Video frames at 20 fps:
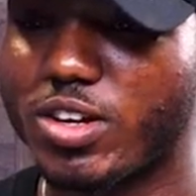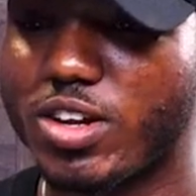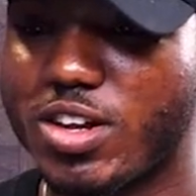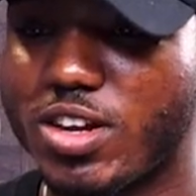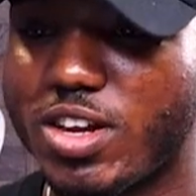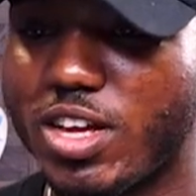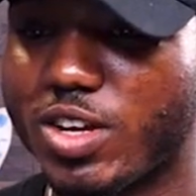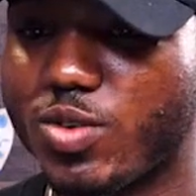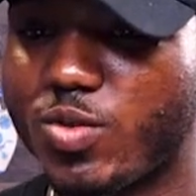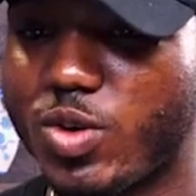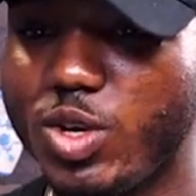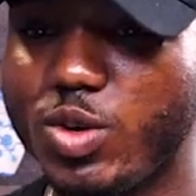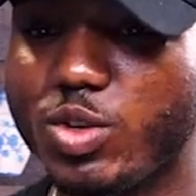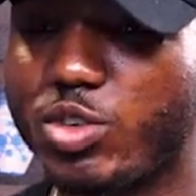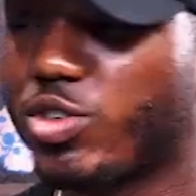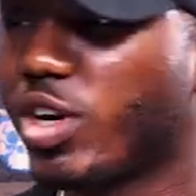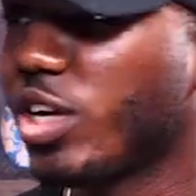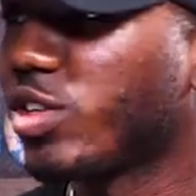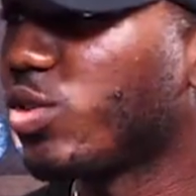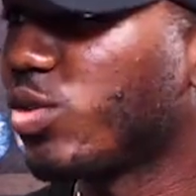like when you
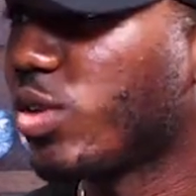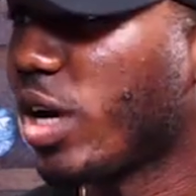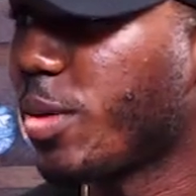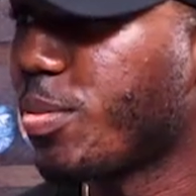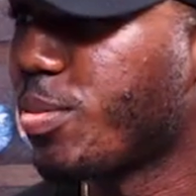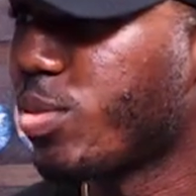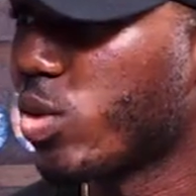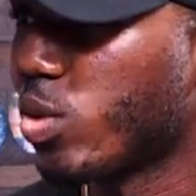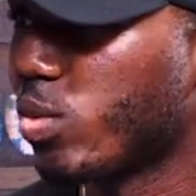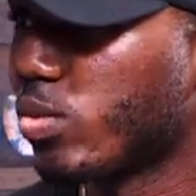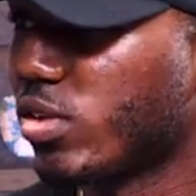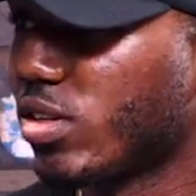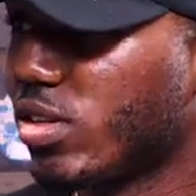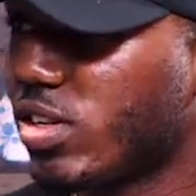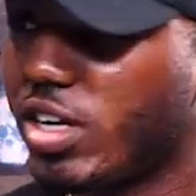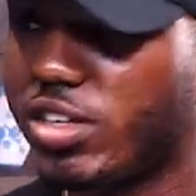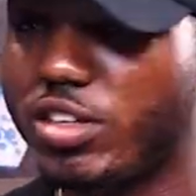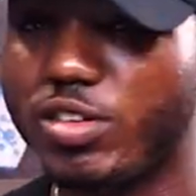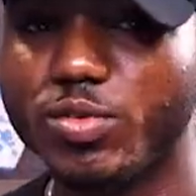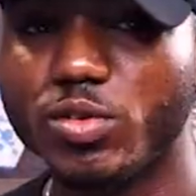try to write prompts,
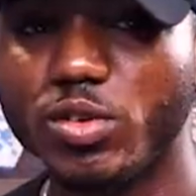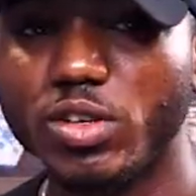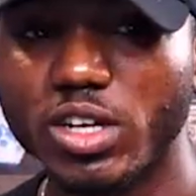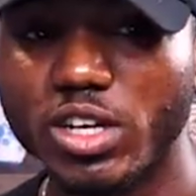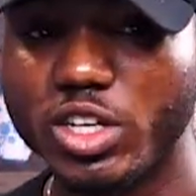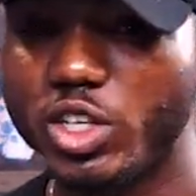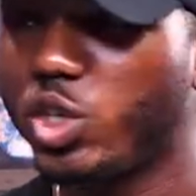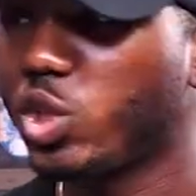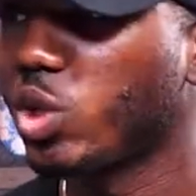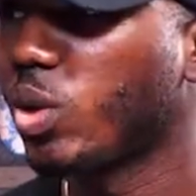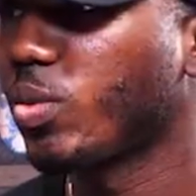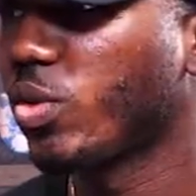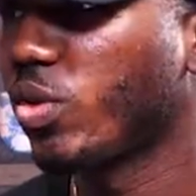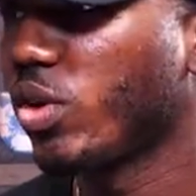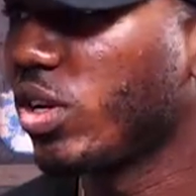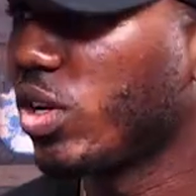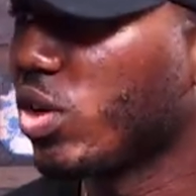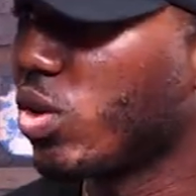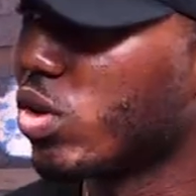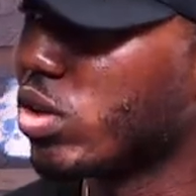there's even a job
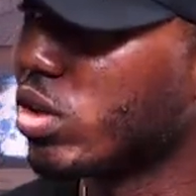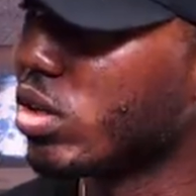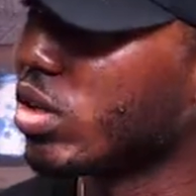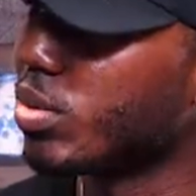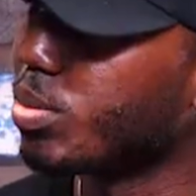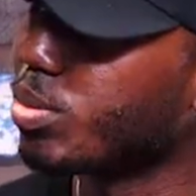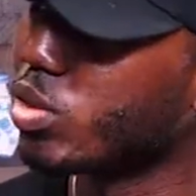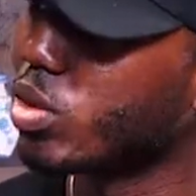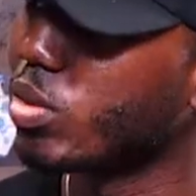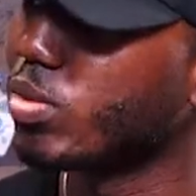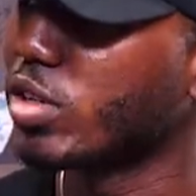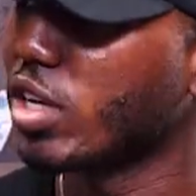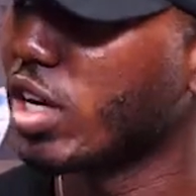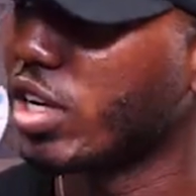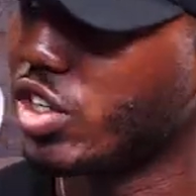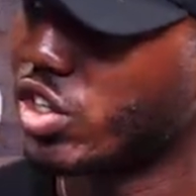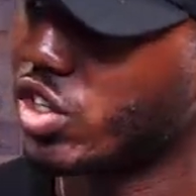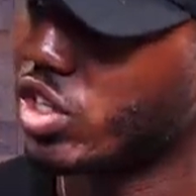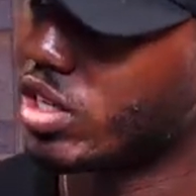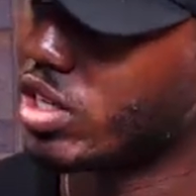currently called a prompt
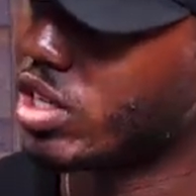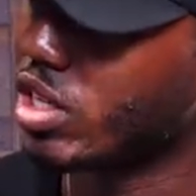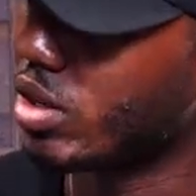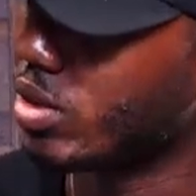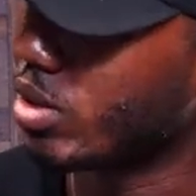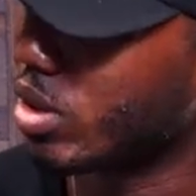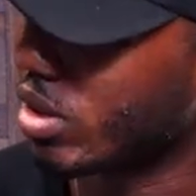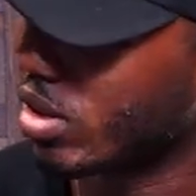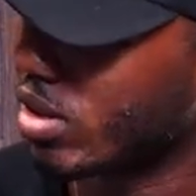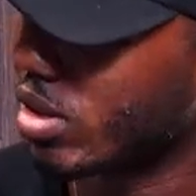engineering.